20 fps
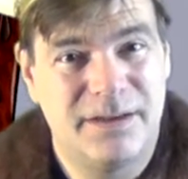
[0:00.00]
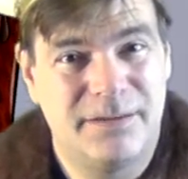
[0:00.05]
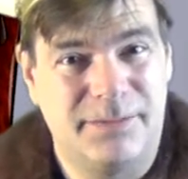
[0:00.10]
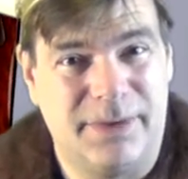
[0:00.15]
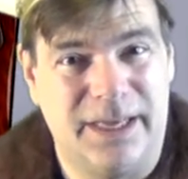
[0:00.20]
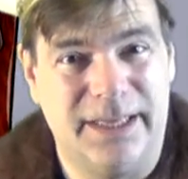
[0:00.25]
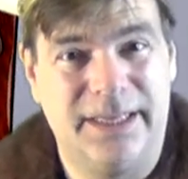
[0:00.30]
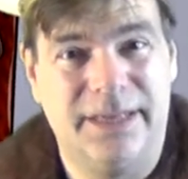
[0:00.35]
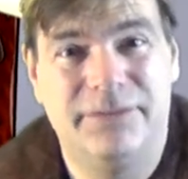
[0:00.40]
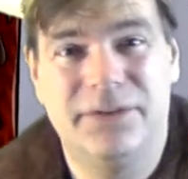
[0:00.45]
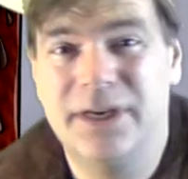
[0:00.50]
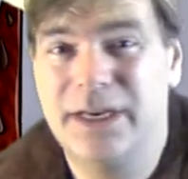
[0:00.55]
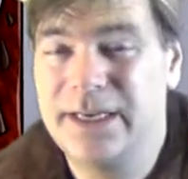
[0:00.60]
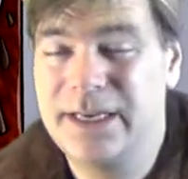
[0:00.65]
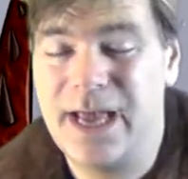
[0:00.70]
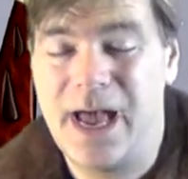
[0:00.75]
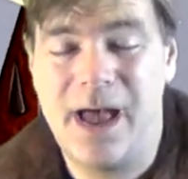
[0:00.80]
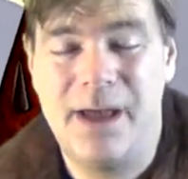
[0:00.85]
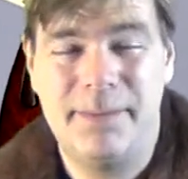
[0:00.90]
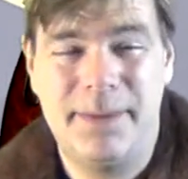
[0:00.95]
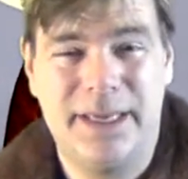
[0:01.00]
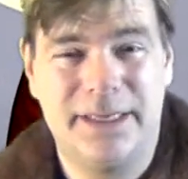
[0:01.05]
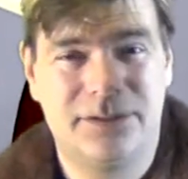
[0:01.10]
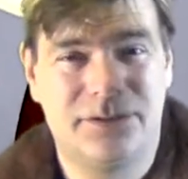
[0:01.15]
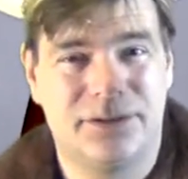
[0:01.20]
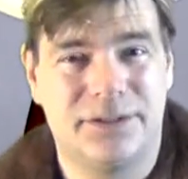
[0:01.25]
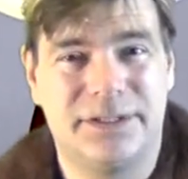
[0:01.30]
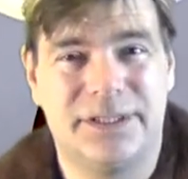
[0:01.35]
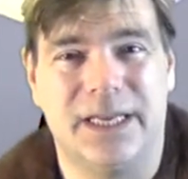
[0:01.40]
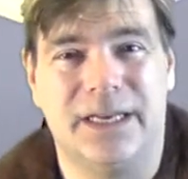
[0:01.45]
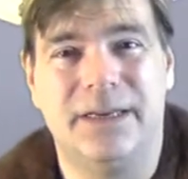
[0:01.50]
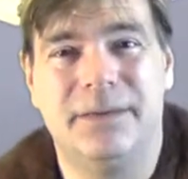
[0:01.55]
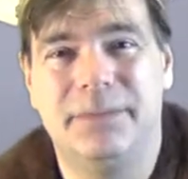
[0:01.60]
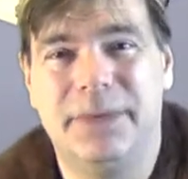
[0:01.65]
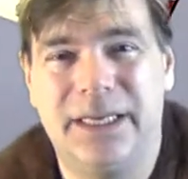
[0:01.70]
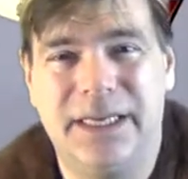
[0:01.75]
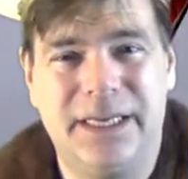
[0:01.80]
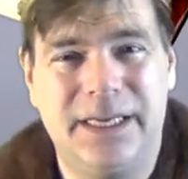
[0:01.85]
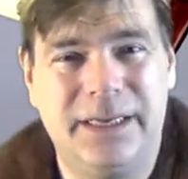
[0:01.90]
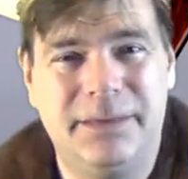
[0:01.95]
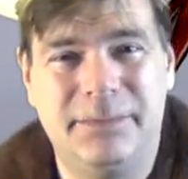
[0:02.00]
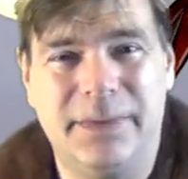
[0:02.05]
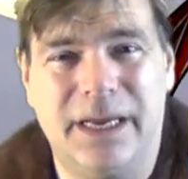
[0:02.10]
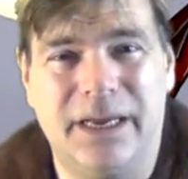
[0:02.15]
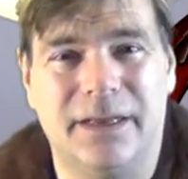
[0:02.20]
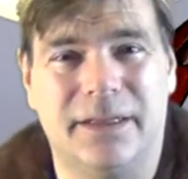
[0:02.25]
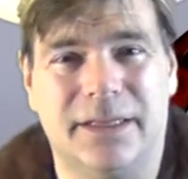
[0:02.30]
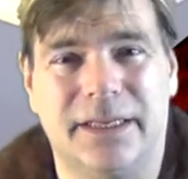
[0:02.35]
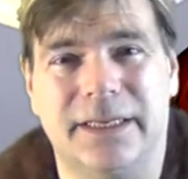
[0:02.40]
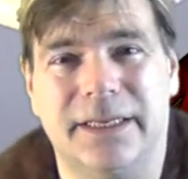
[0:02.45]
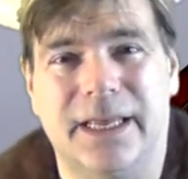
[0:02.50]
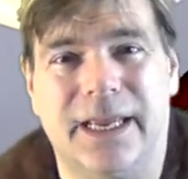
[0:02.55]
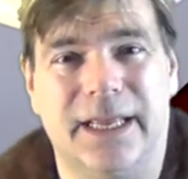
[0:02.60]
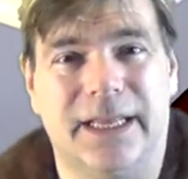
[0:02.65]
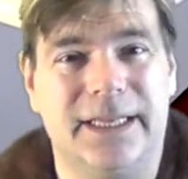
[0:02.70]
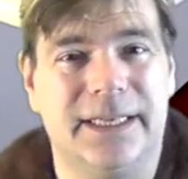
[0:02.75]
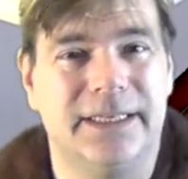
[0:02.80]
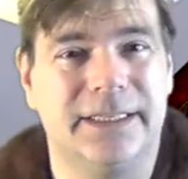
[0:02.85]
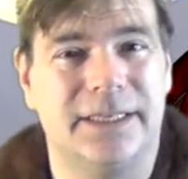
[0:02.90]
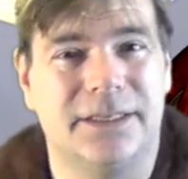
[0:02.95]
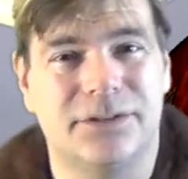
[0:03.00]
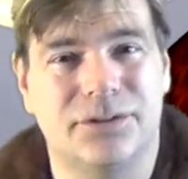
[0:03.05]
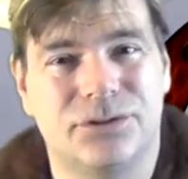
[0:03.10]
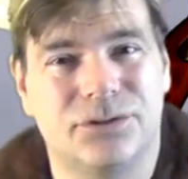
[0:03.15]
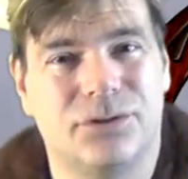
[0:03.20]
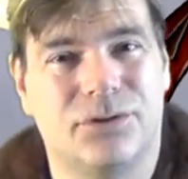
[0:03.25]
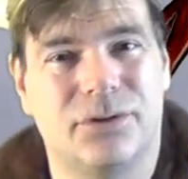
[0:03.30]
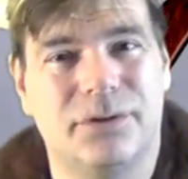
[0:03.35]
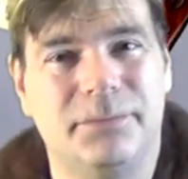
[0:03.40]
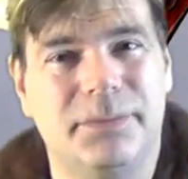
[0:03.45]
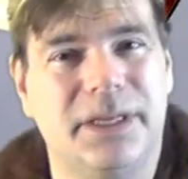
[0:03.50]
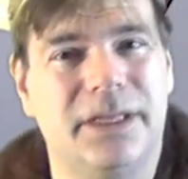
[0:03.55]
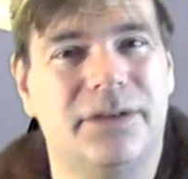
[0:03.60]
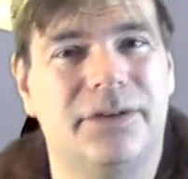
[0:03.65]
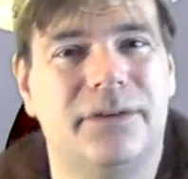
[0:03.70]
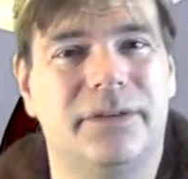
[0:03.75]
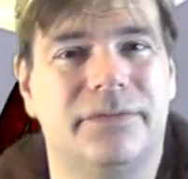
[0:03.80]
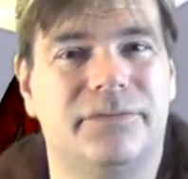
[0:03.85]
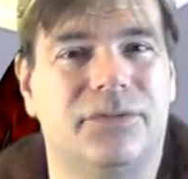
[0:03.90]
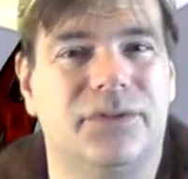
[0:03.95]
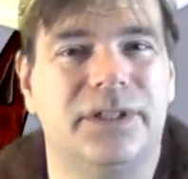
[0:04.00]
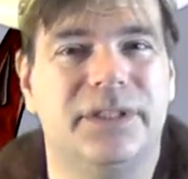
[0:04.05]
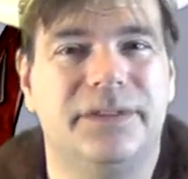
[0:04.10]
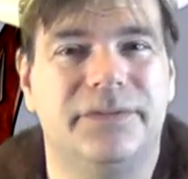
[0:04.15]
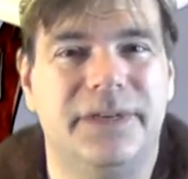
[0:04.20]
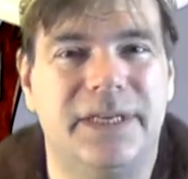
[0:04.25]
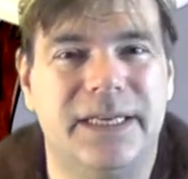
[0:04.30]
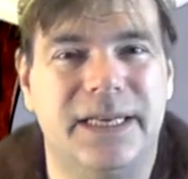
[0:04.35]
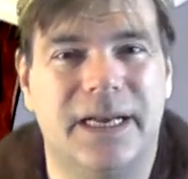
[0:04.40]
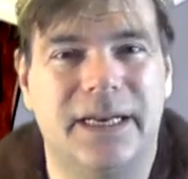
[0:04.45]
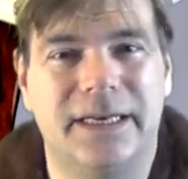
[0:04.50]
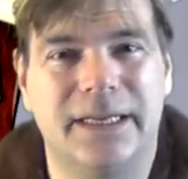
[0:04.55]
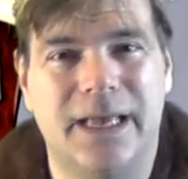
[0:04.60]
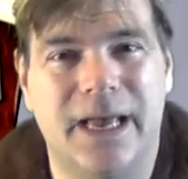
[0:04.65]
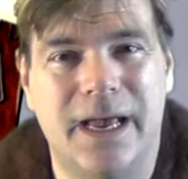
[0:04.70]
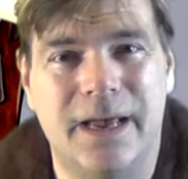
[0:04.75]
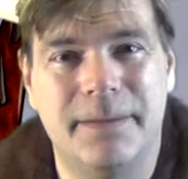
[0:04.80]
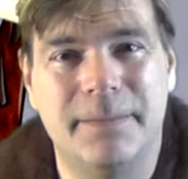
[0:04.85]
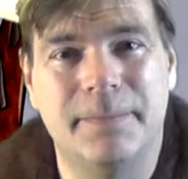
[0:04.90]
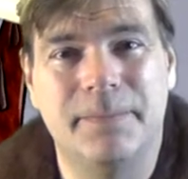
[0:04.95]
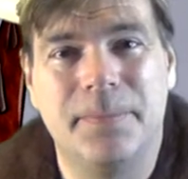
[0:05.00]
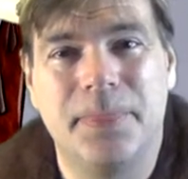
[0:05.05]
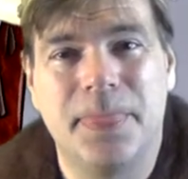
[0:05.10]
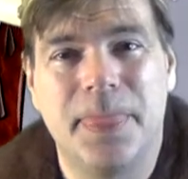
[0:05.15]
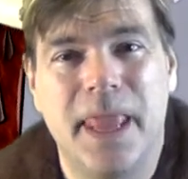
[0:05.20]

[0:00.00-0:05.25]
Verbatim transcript: by leaving a comment or sending me an email at Elliot underscore Miller at voice of e dot com.